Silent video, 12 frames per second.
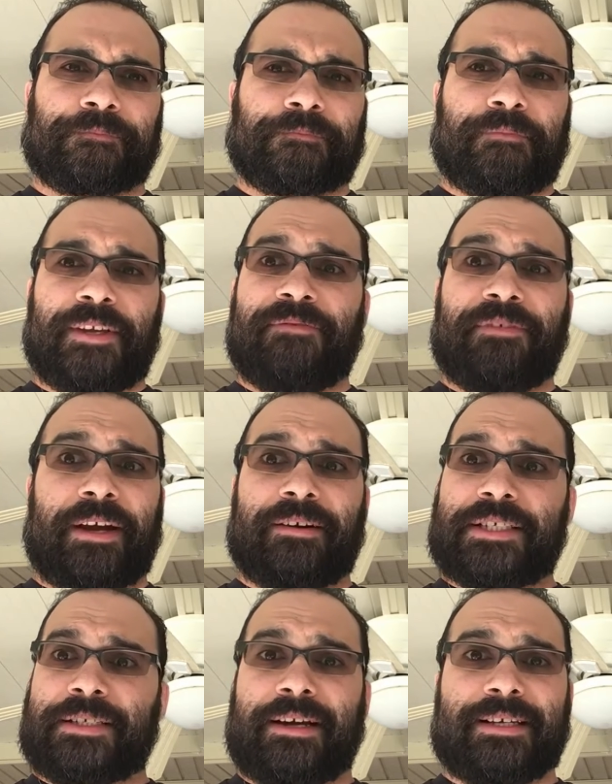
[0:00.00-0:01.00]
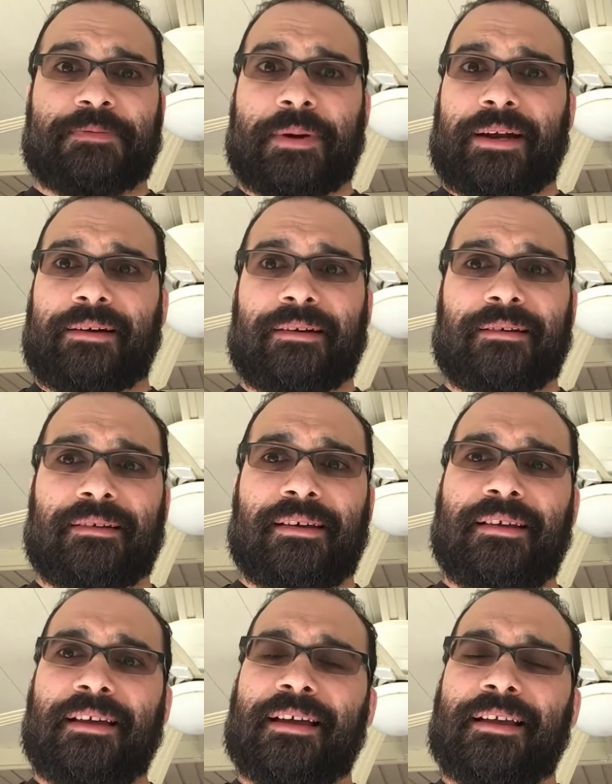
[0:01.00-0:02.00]
Being very transparent,
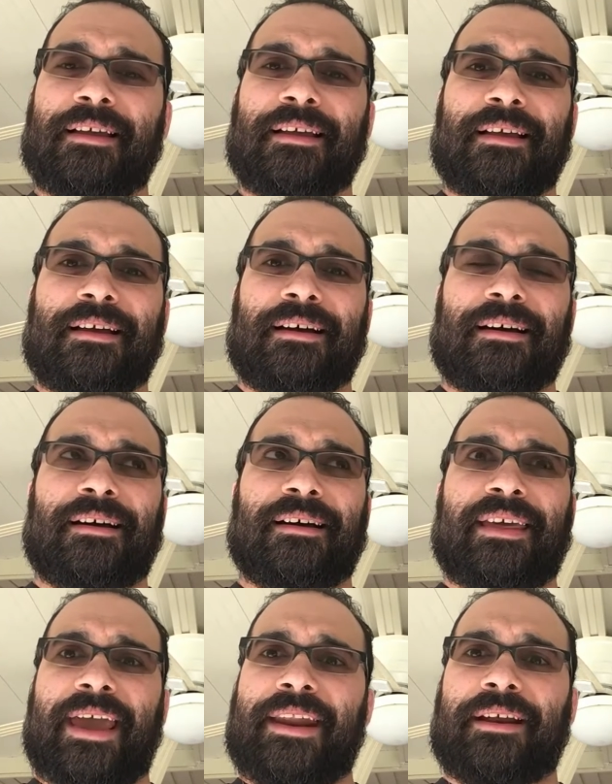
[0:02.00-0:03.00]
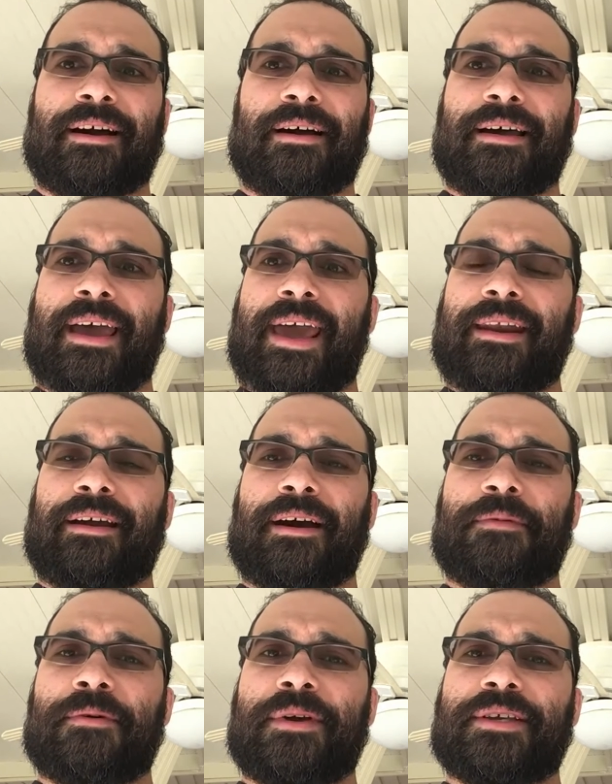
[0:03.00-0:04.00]
I had it a
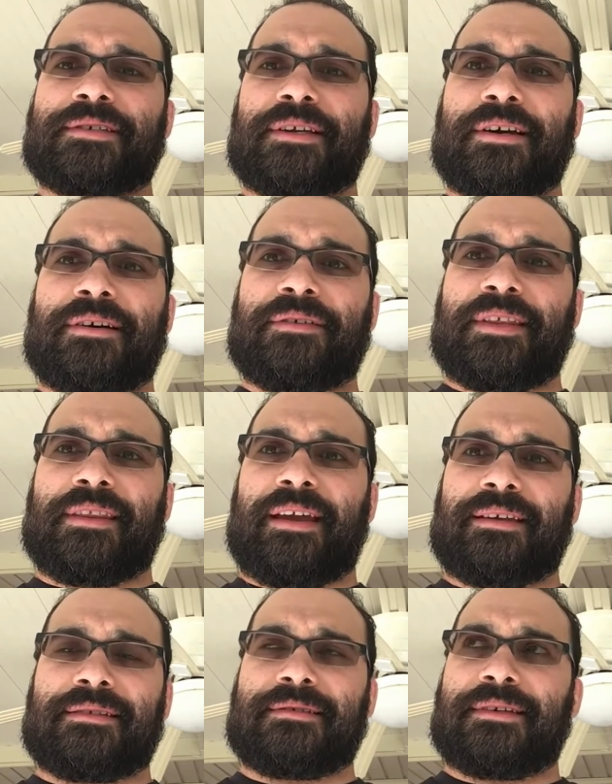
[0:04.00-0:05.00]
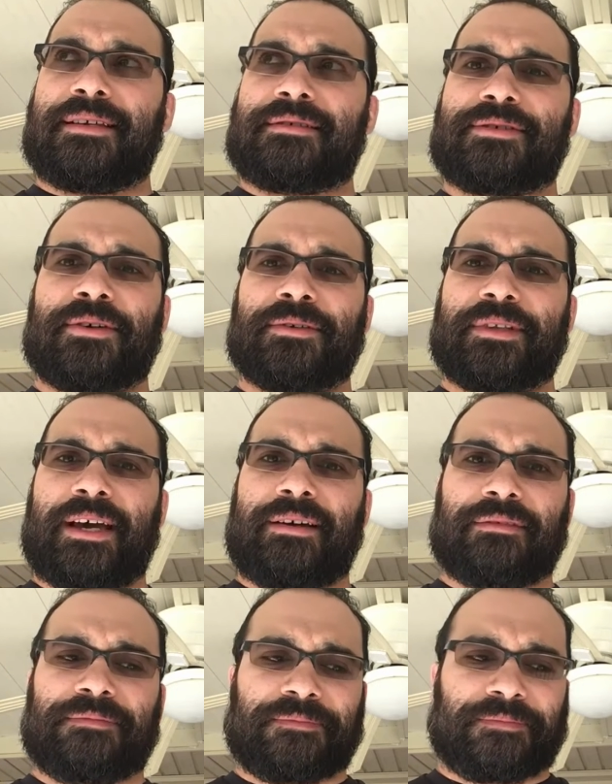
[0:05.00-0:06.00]
couple weeks ago, and then like it sold
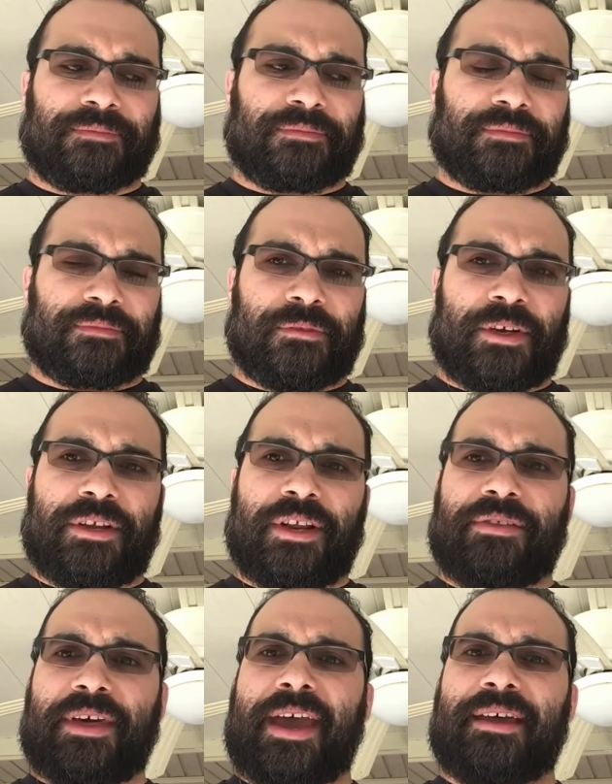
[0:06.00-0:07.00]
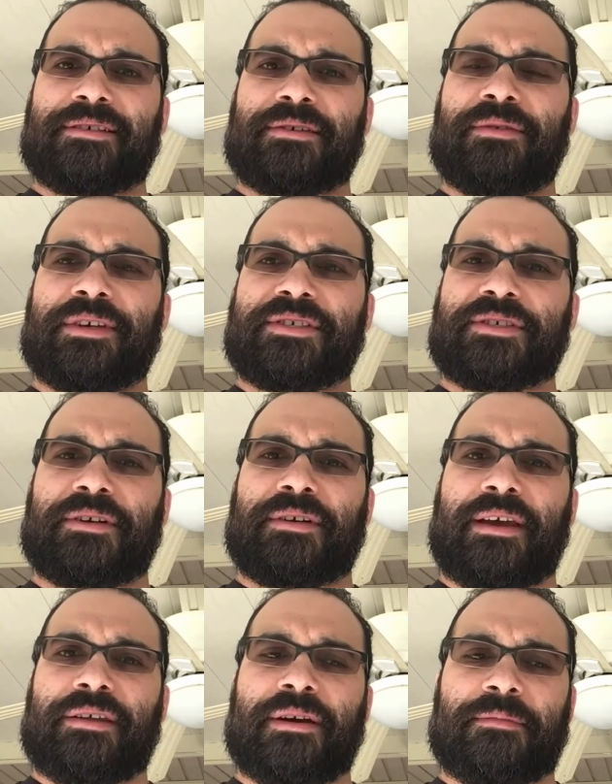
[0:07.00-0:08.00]
out. Or they had only a
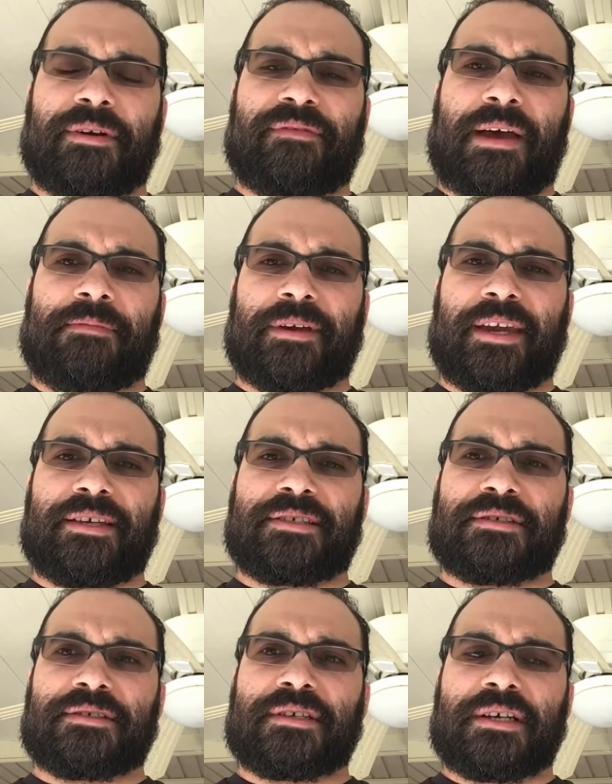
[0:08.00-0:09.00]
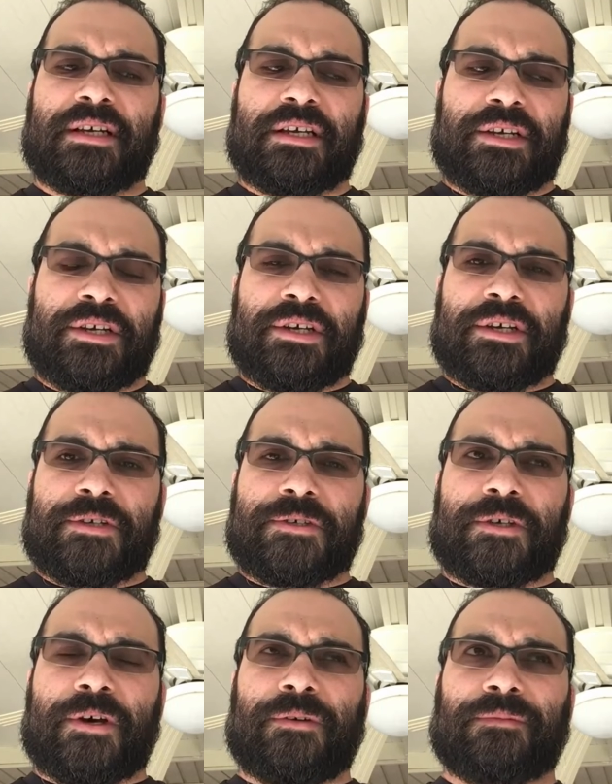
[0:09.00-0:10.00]
certain number of applications.
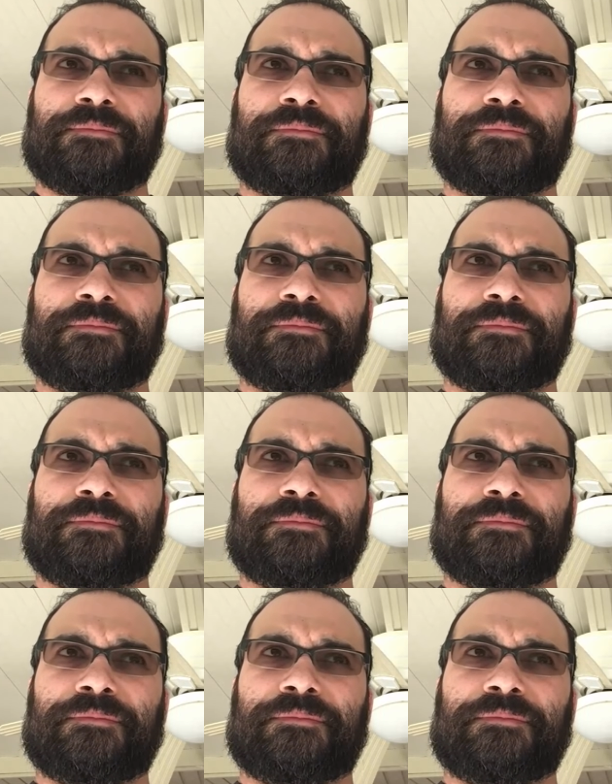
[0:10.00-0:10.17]
So